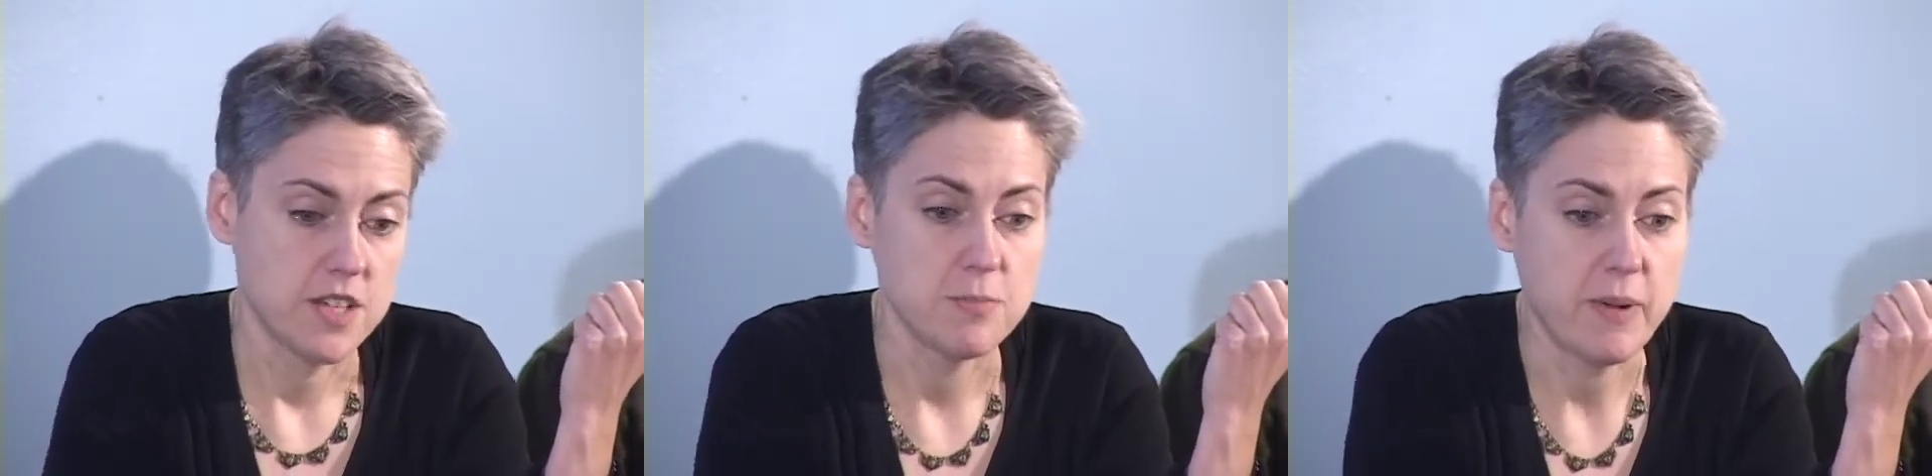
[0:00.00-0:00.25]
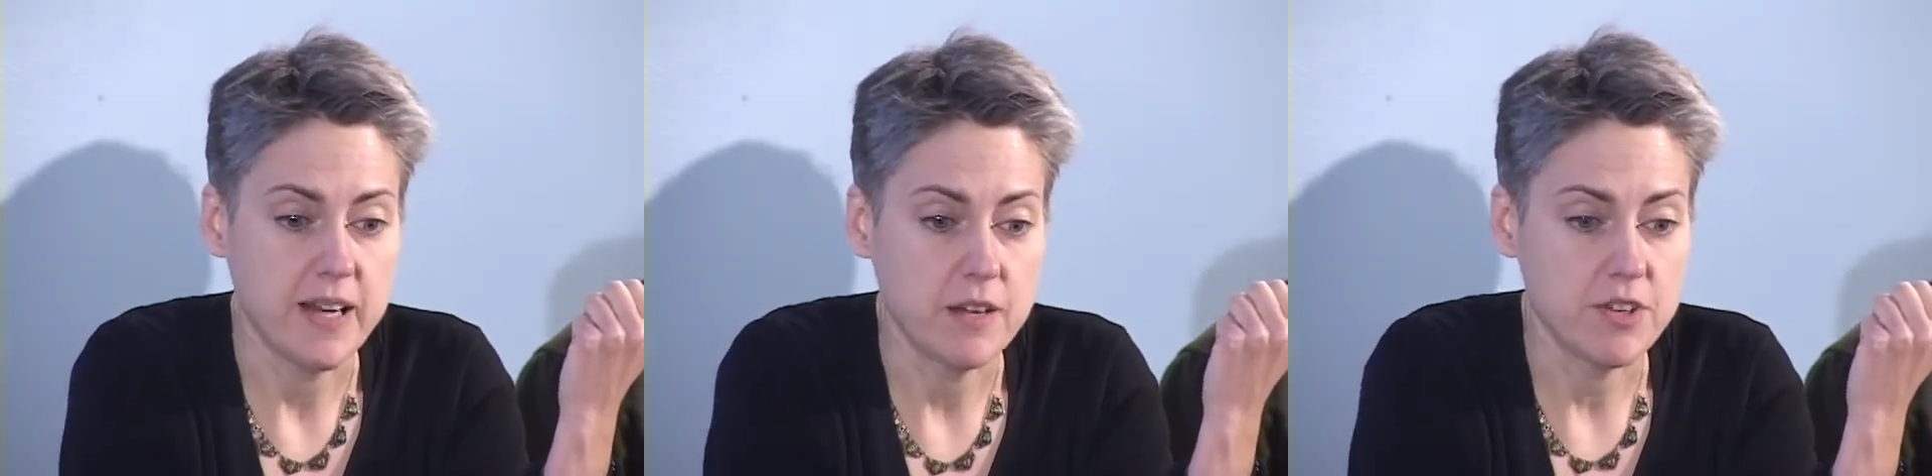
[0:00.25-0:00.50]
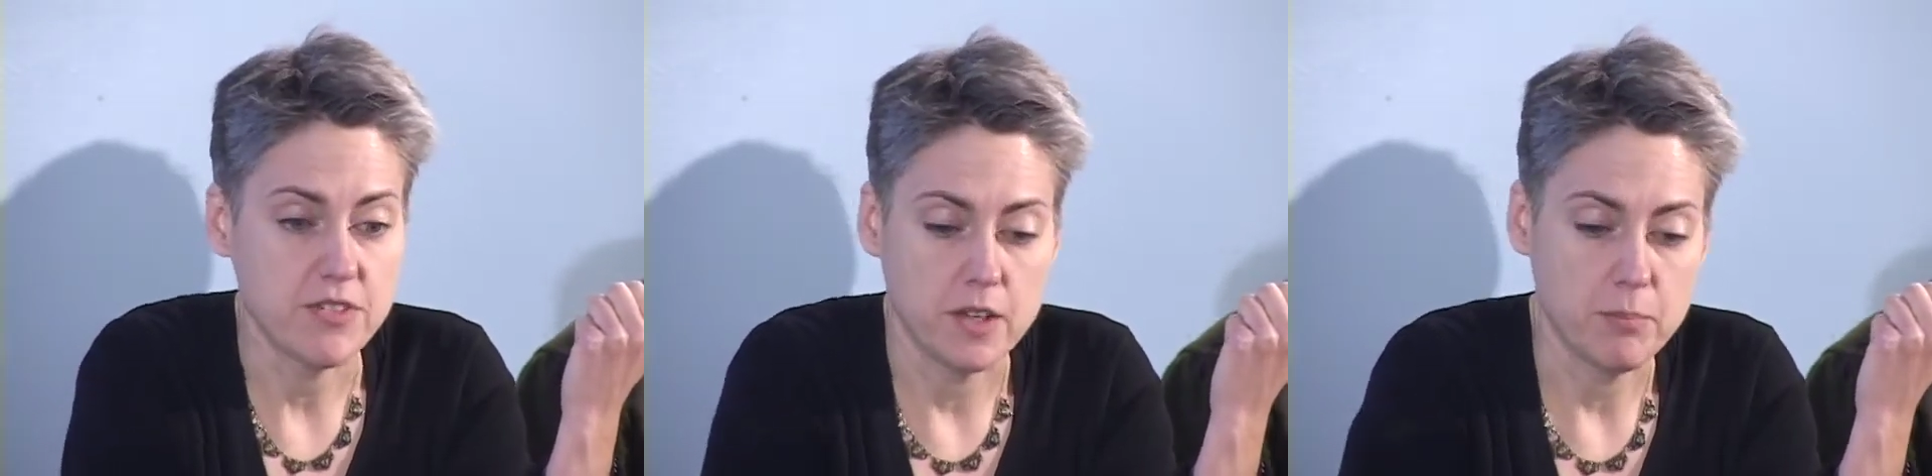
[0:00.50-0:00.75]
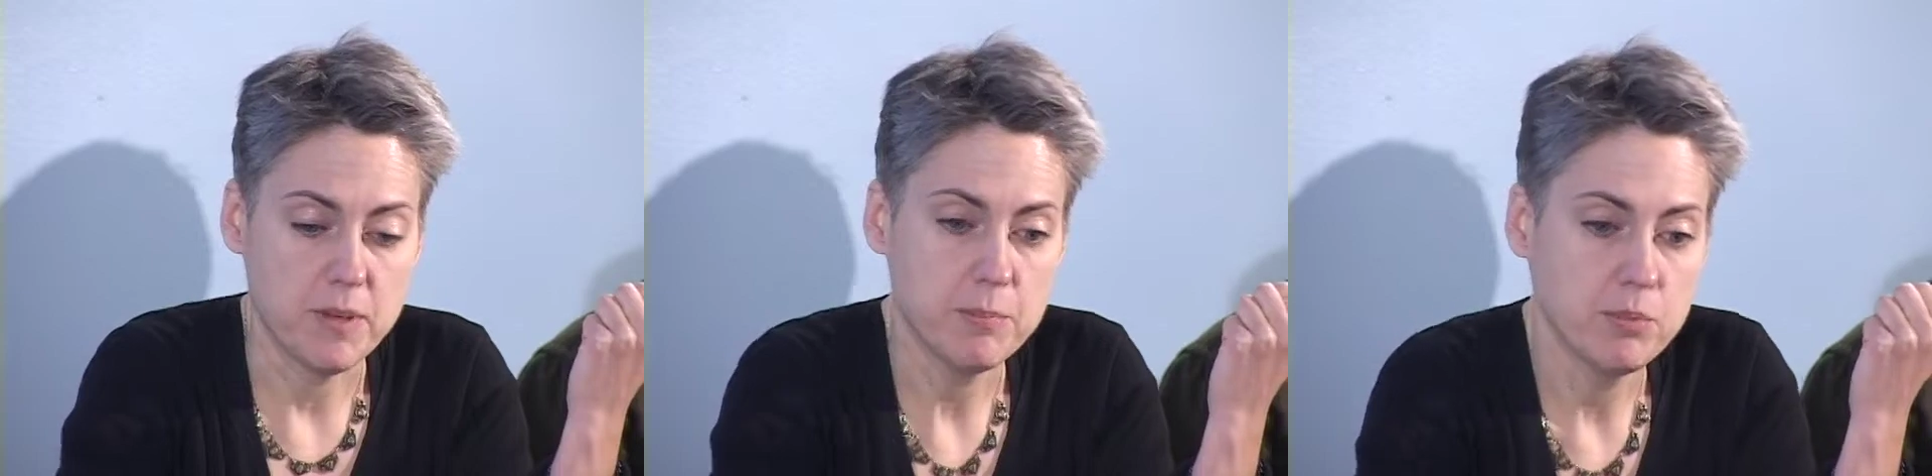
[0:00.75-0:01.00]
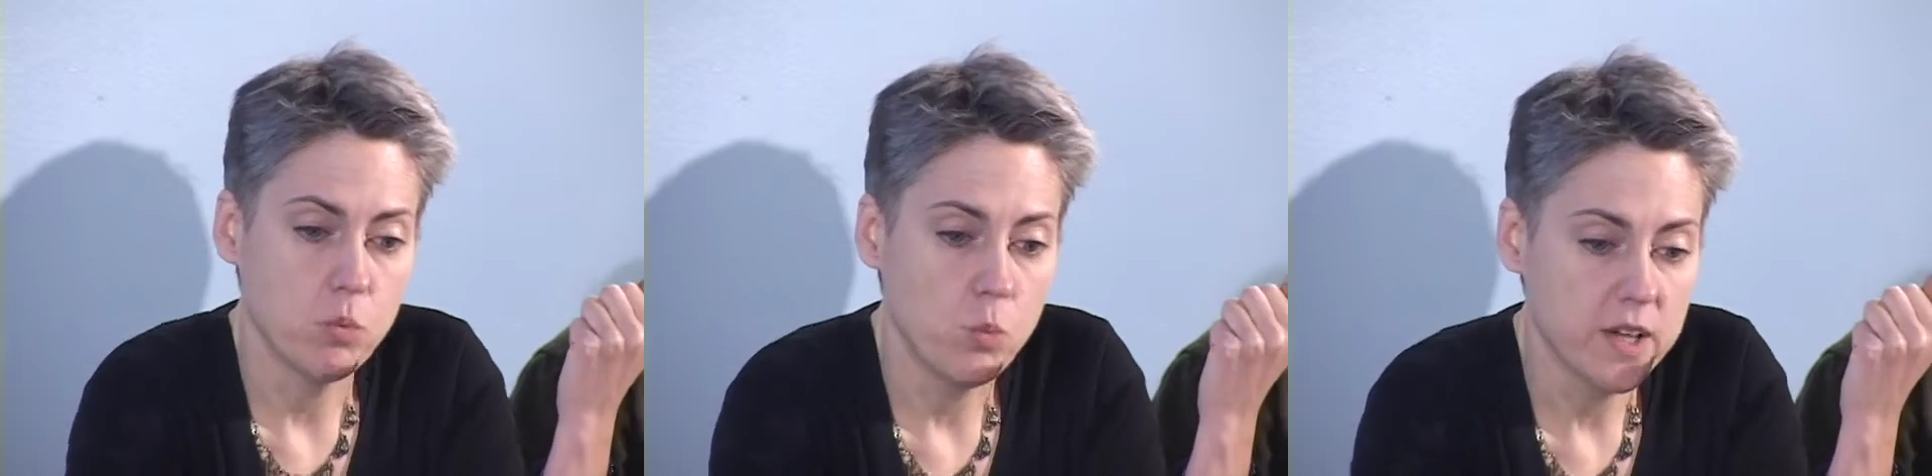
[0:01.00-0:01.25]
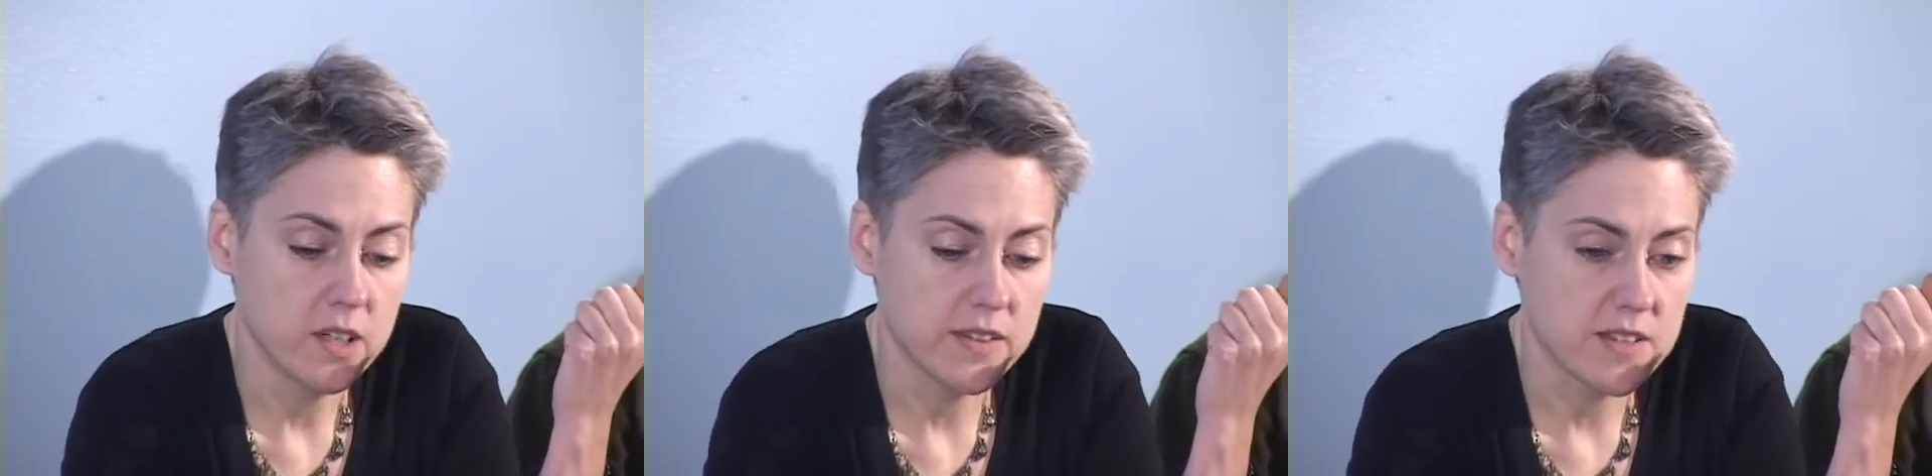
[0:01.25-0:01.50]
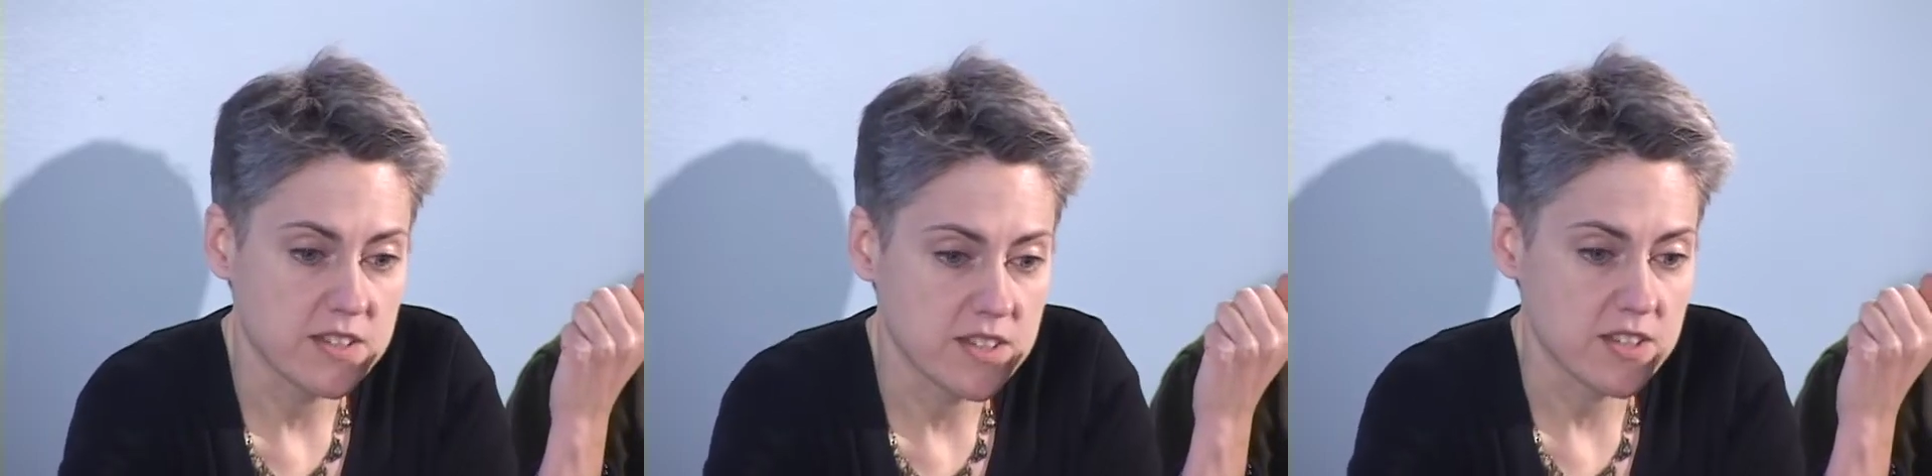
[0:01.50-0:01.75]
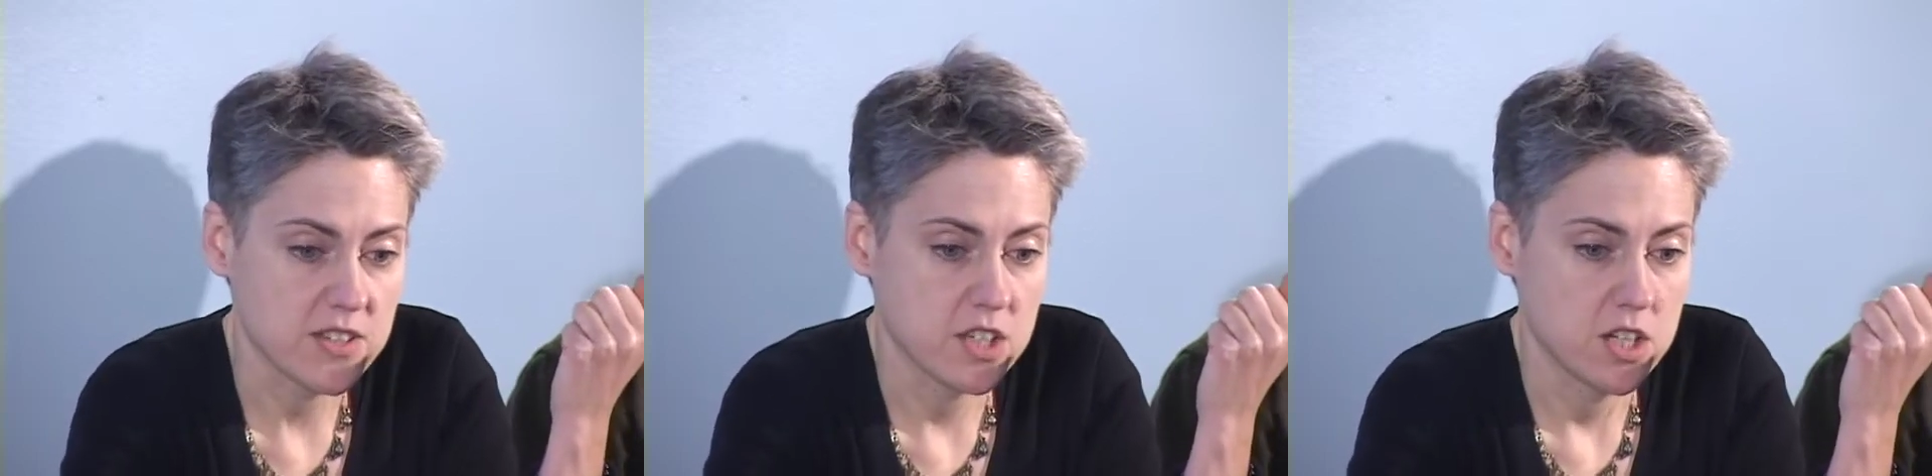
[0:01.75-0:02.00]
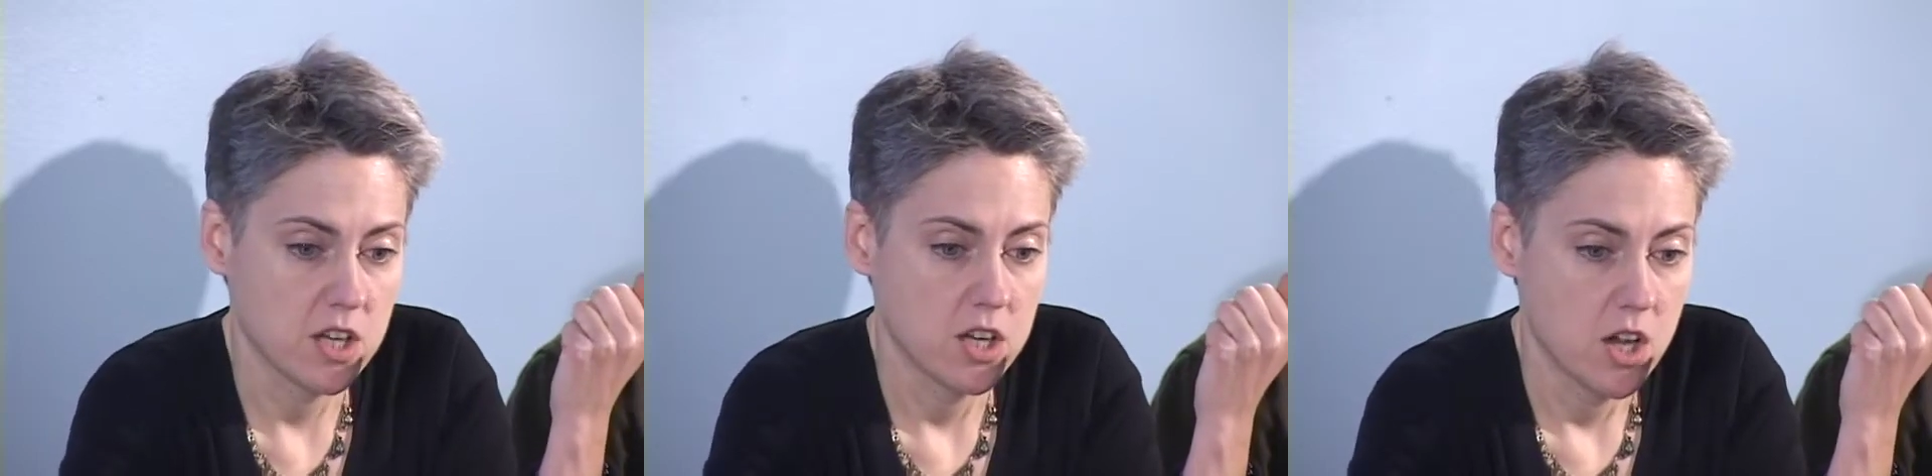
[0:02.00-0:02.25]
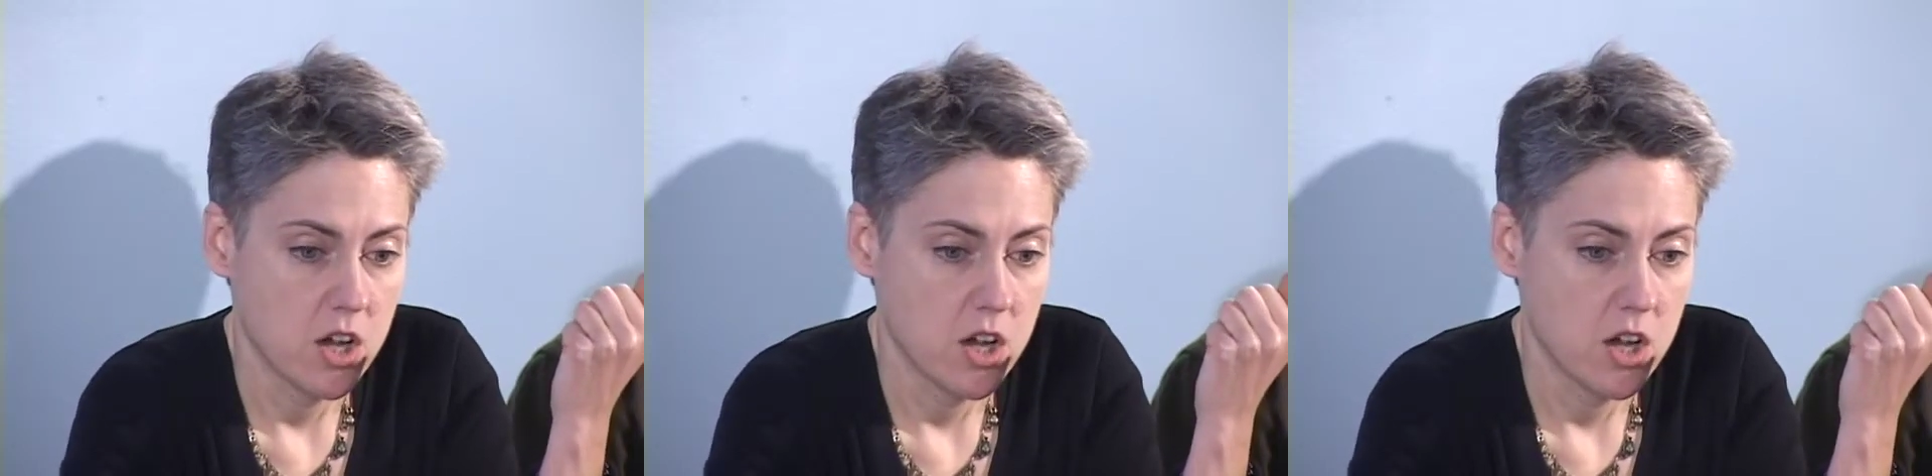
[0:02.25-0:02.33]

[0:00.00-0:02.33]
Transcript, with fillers: Despite everything, people will insist